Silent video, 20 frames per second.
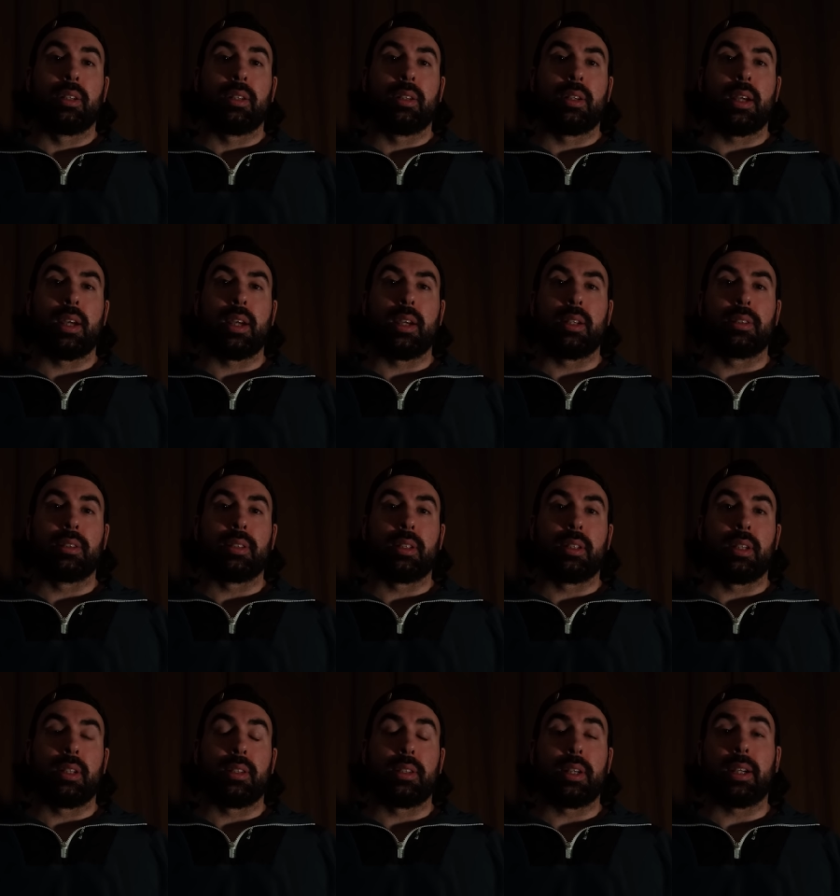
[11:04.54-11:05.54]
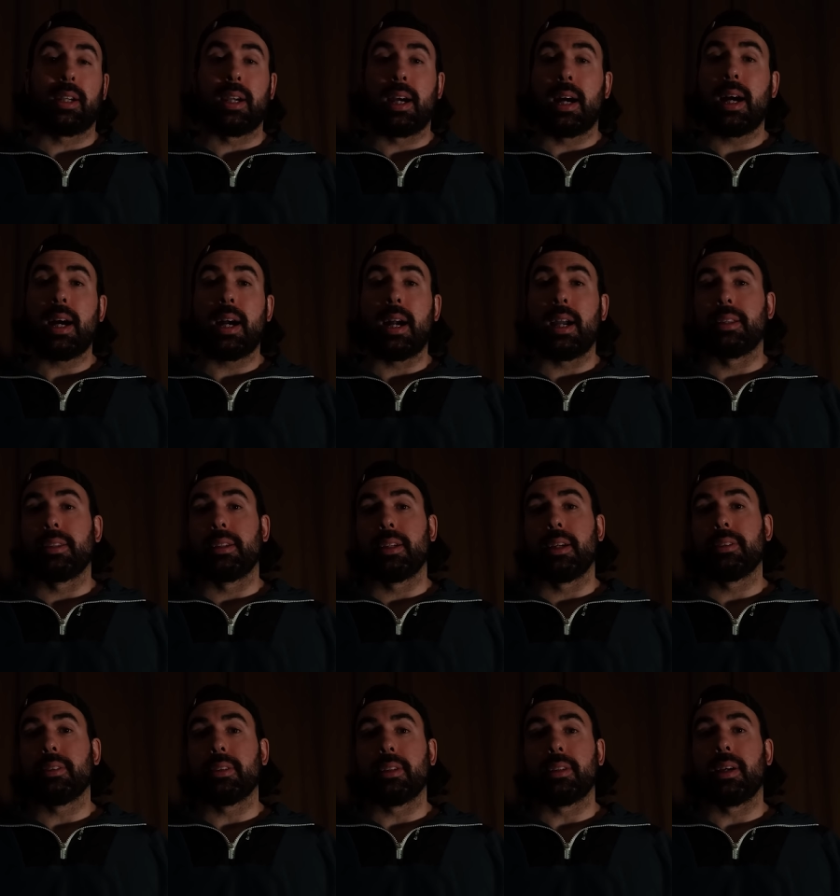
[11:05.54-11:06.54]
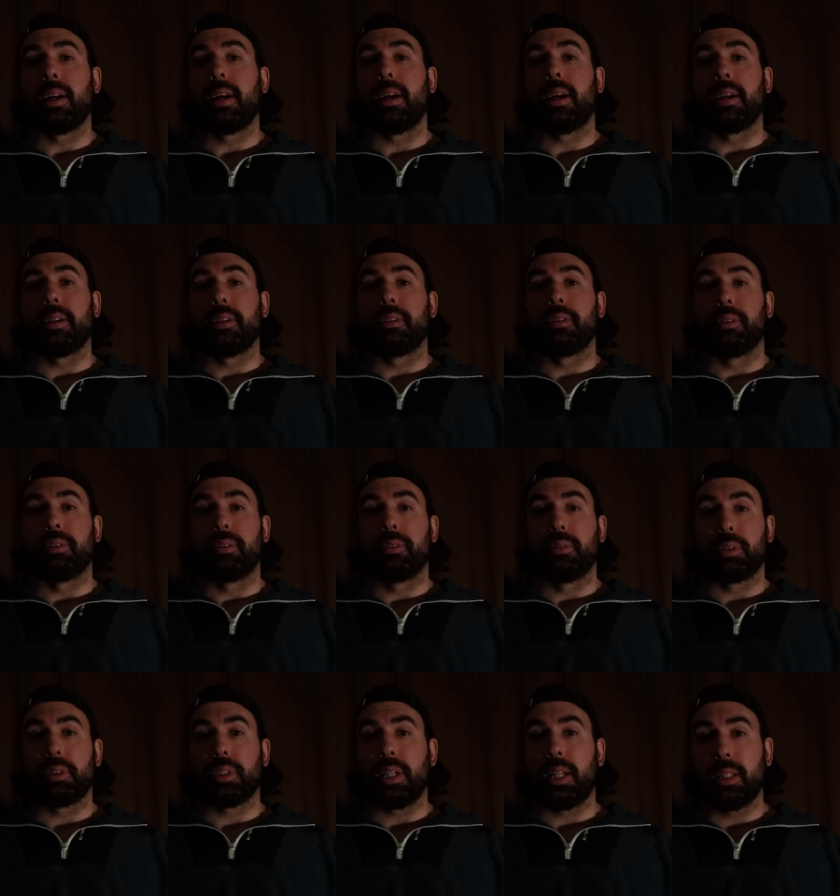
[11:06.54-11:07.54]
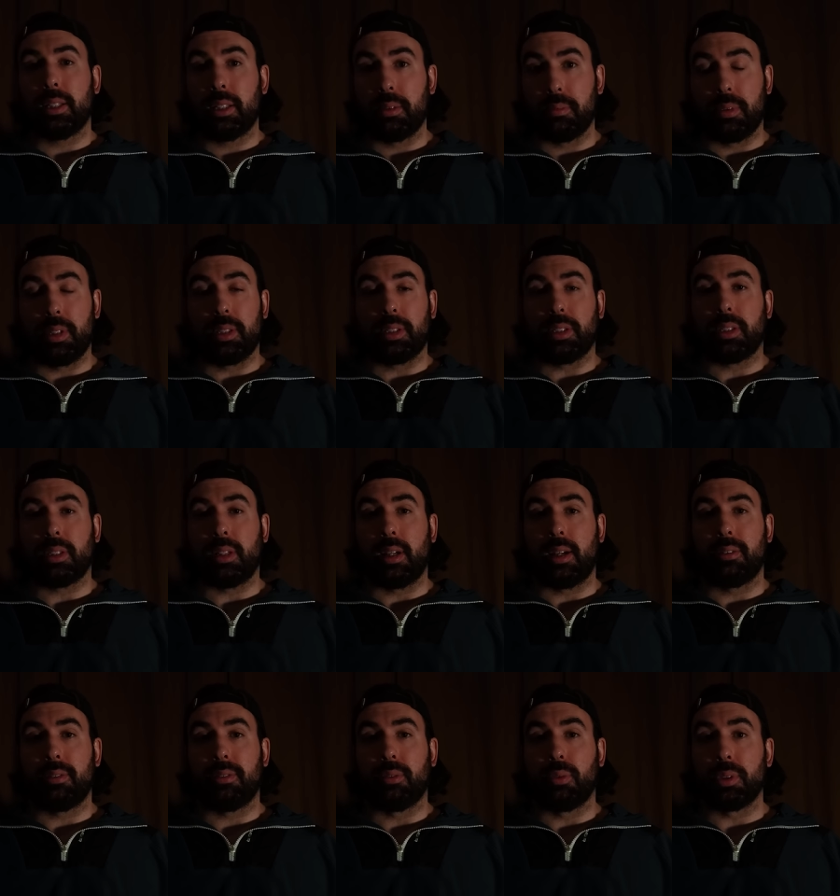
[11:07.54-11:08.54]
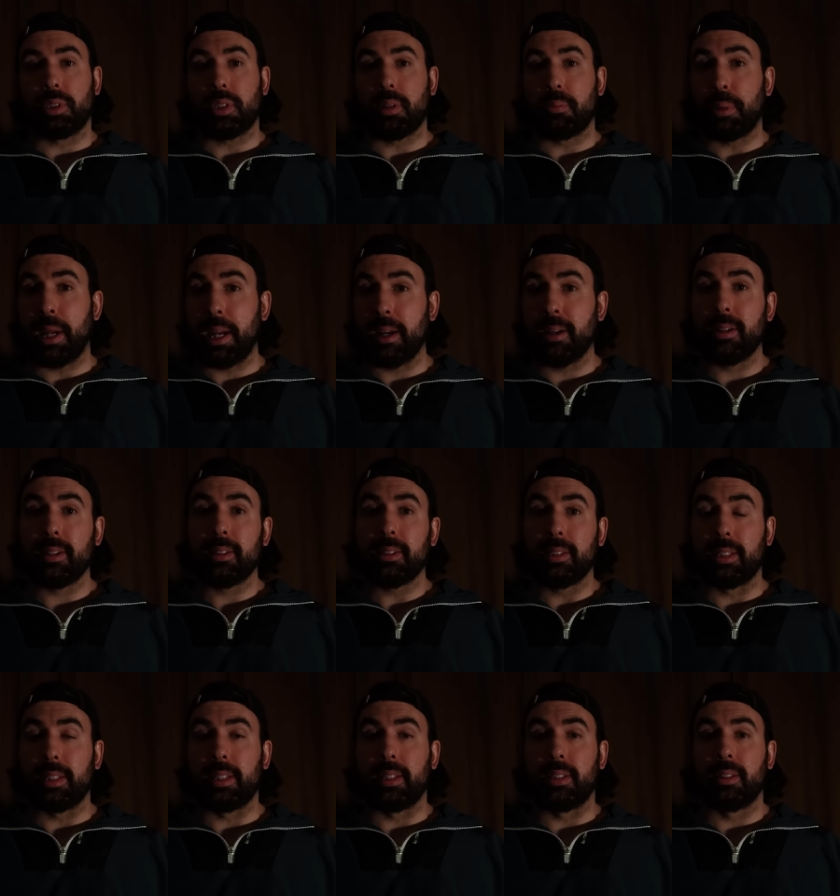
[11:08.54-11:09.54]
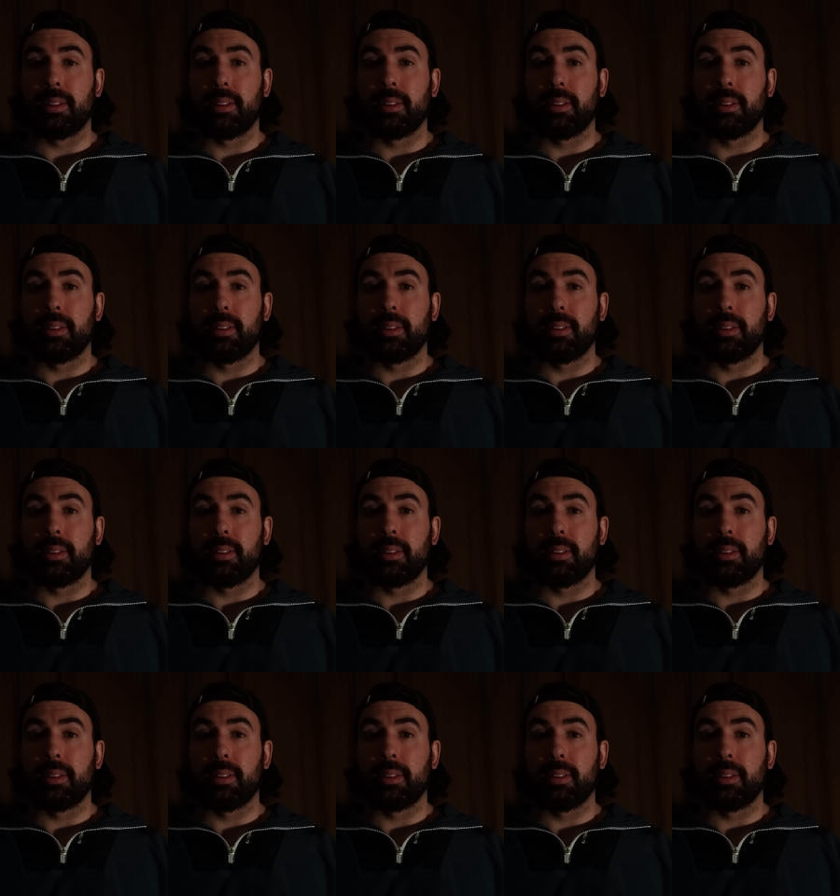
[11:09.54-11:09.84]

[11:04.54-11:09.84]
and uh, the guy the other guy who was telling him this stuff was apparently